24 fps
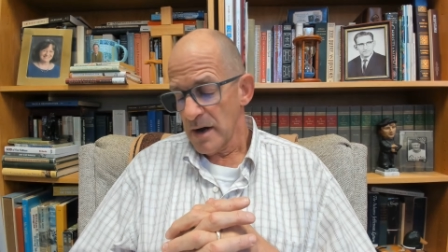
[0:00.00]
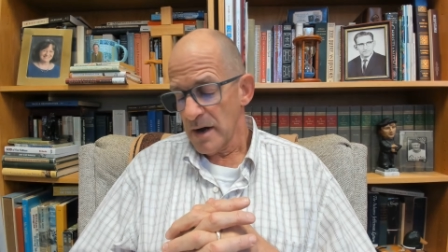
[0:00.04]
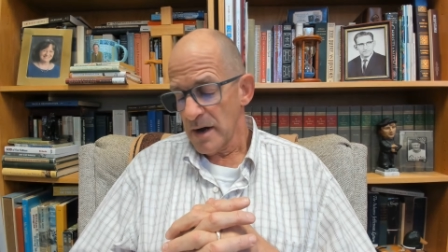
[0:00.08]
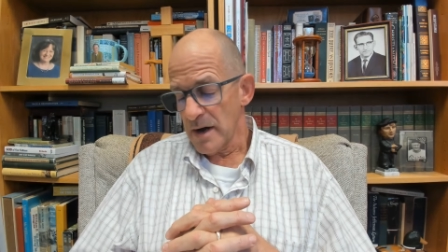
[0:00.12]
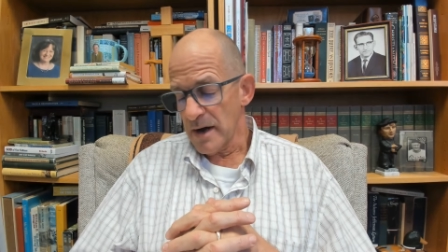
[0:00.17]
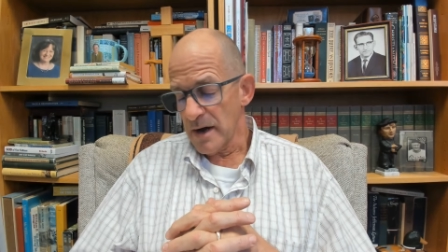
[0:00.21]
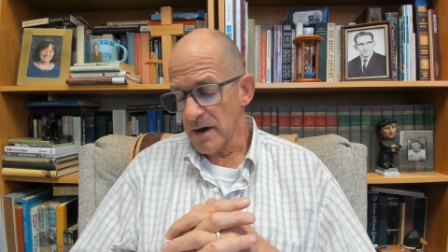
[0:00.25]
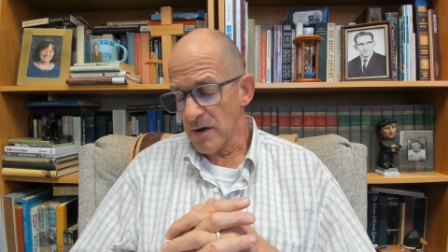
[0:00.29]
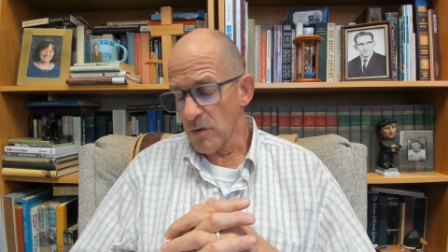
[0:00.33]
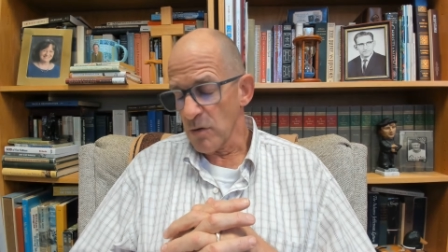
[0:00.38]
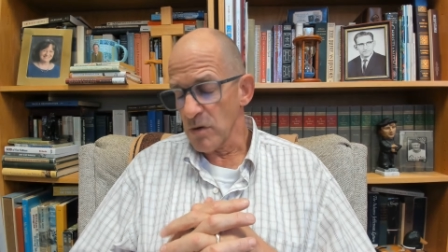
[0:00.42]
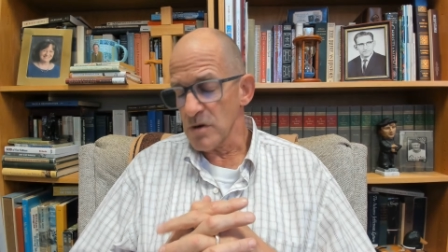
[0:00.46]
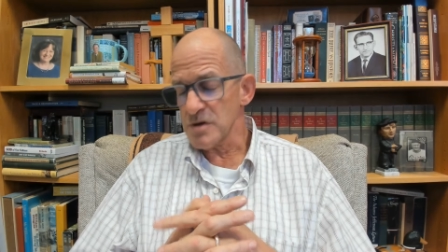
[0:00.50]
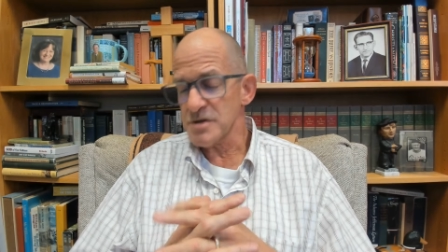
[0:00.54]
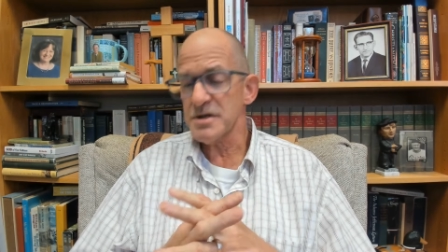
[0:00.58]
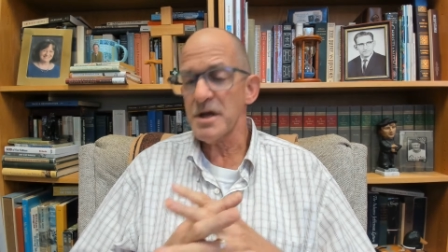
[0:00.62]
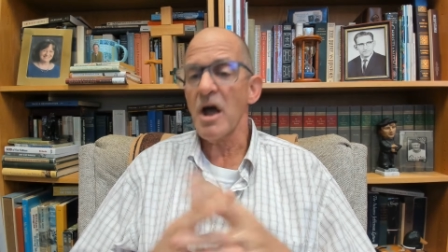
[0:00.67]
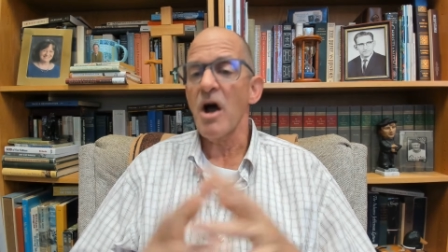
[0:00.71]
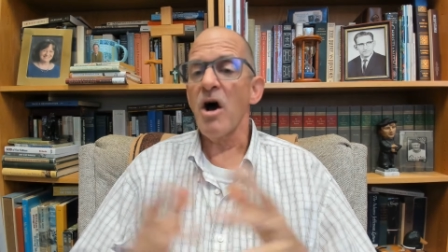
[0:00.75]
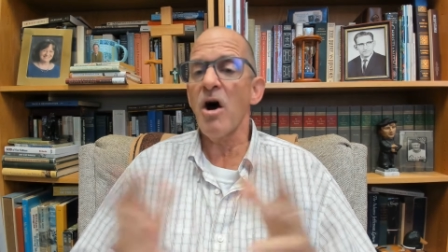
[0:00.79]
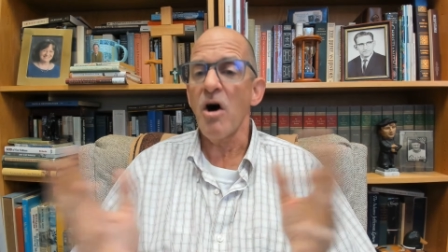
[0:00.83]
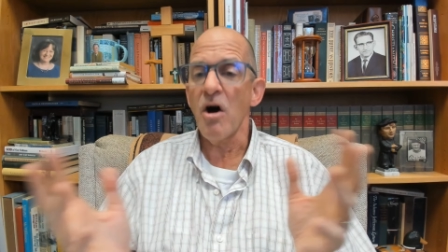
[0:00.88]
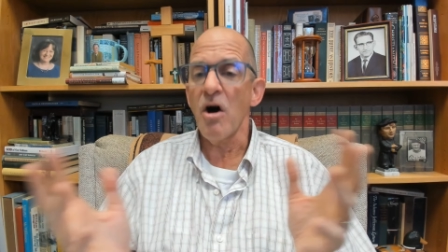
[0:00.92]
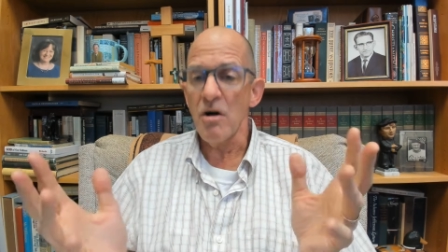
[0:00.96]
Uh, of course,
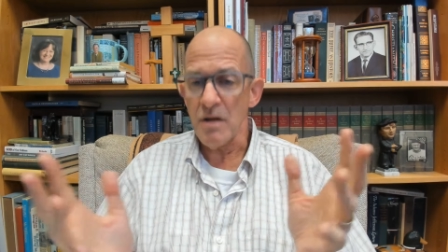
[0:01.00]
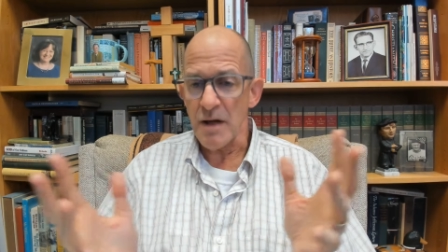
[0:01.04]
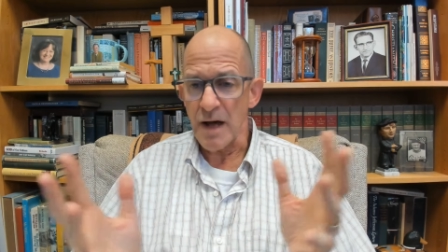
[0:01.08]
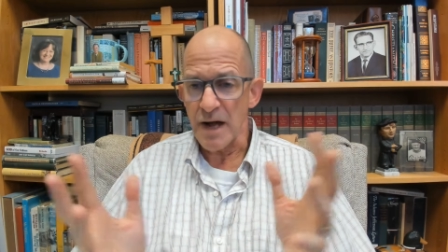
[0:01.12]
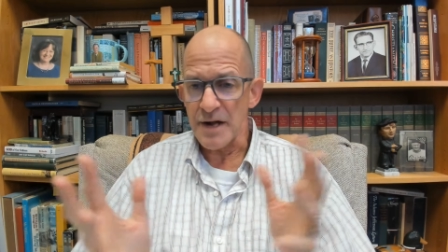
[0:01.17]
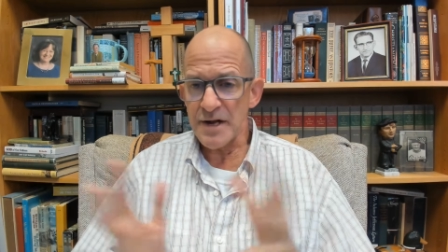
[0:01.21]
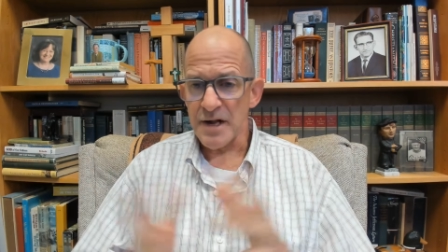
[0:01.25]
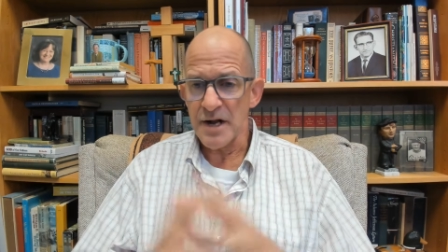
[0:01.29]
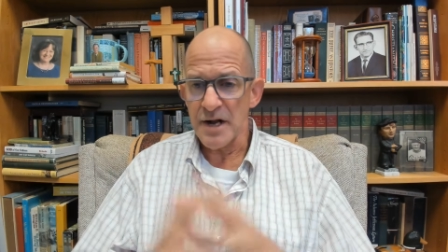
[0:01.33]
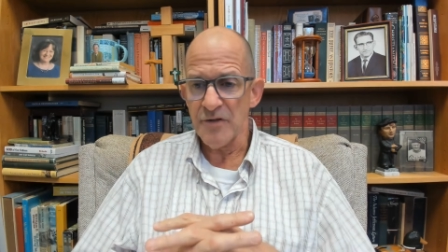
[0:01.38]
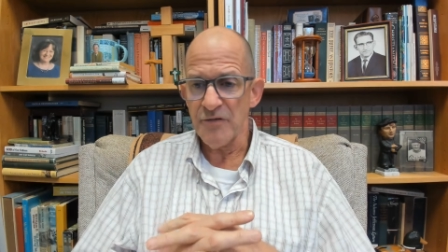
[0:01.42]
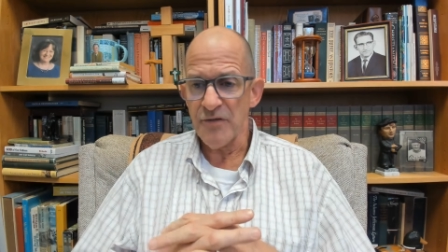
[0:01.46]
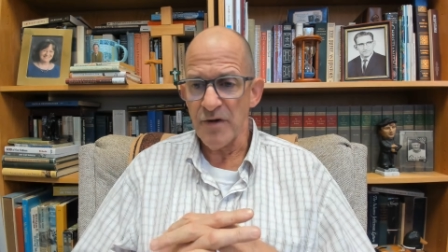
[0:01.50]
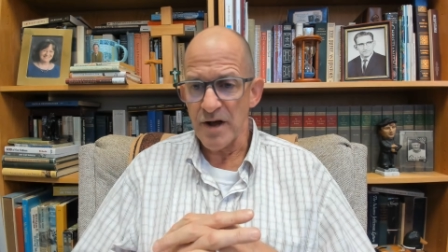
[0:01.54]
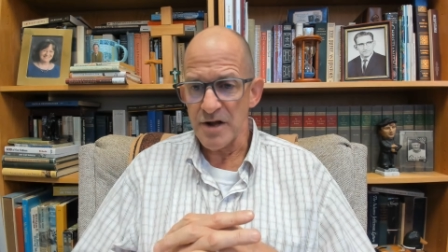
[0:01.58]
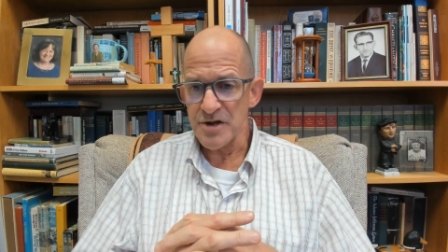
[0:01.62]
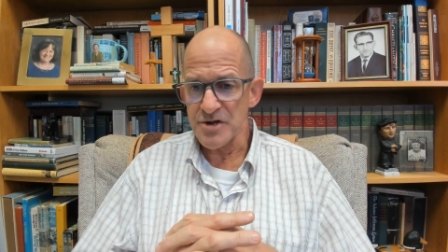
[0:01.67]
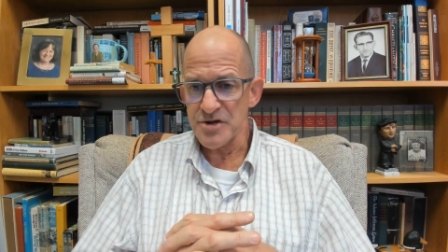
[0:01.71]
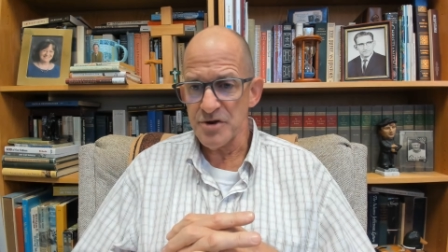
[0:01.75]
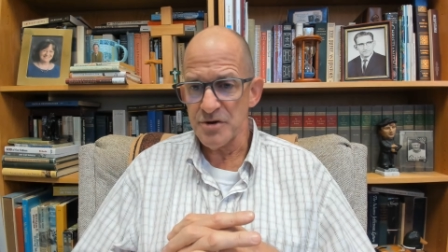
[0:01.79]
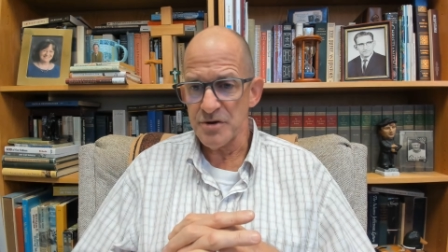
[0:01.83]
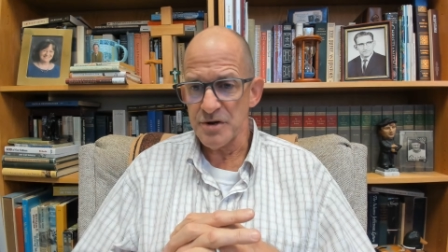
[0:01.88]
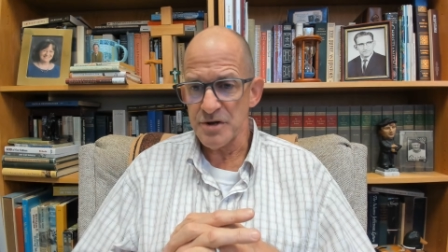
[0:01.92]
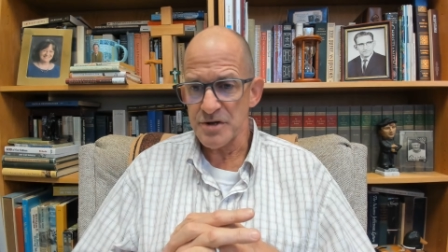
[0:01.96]
they all identify
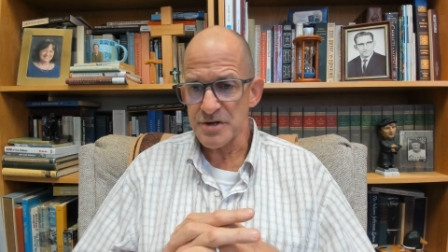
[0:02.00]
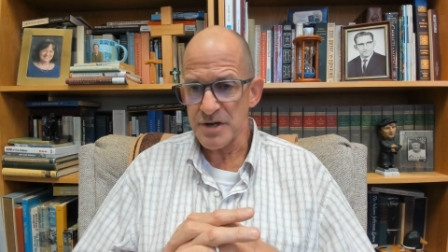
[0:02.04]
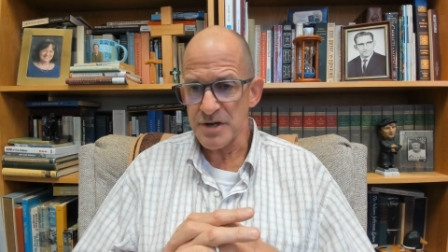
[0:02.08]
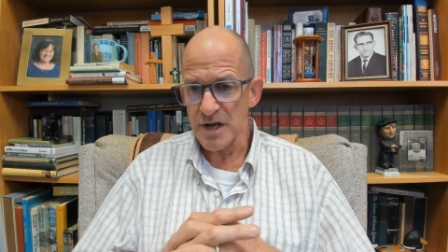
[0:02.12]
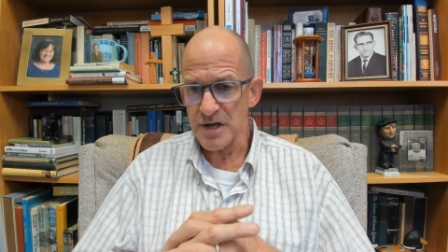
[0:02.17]
Judas